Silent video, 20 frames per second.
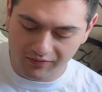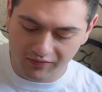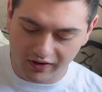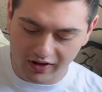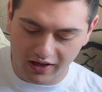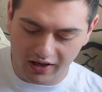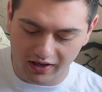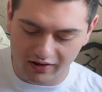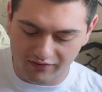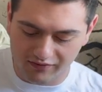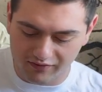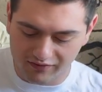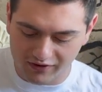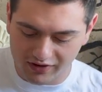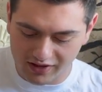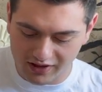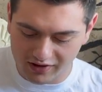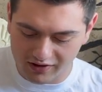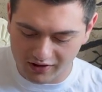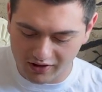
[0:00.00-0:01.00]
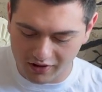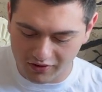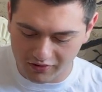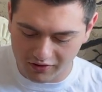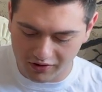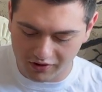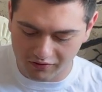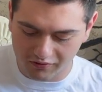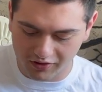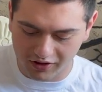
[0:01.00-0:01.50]
and vegan
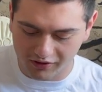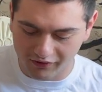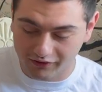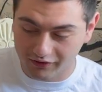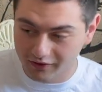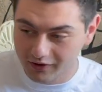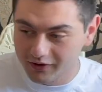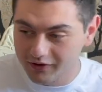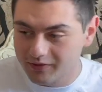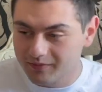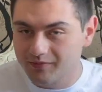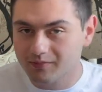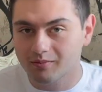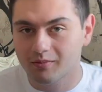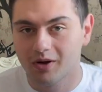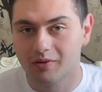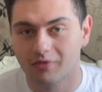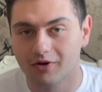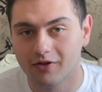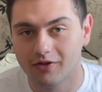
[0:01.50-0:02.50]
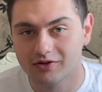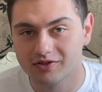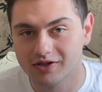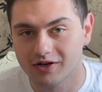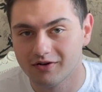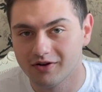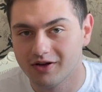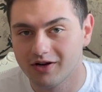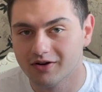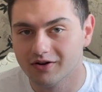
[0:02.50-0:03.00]
yogurt with fruit, my brother's
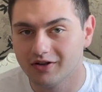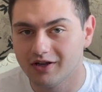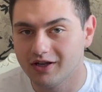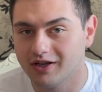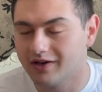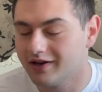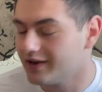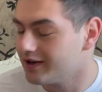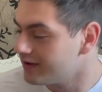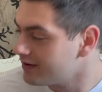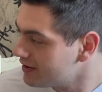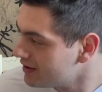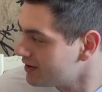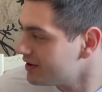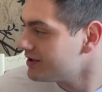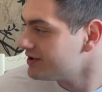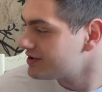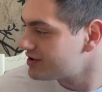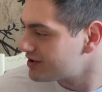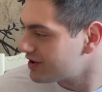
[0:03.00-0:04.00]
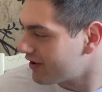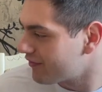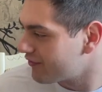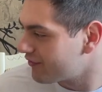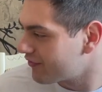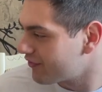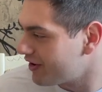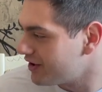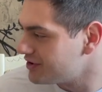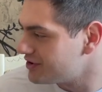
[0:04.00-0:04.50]
out here eating stuffed
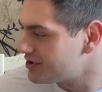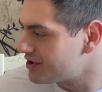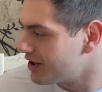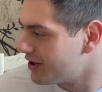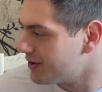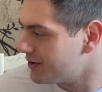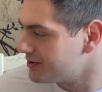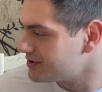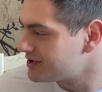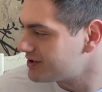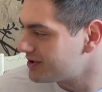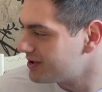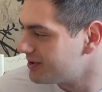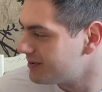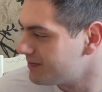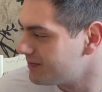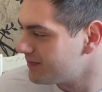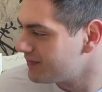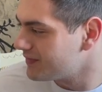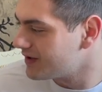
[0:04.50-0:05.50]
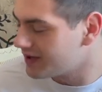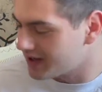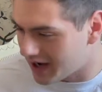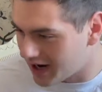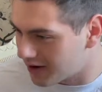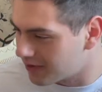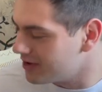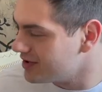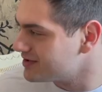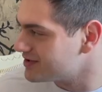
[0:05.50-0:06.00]
French toast. And
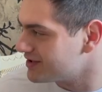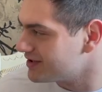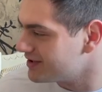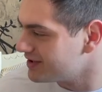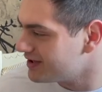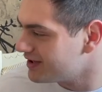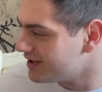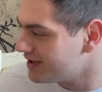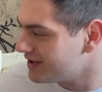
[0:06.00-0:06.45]
how is it?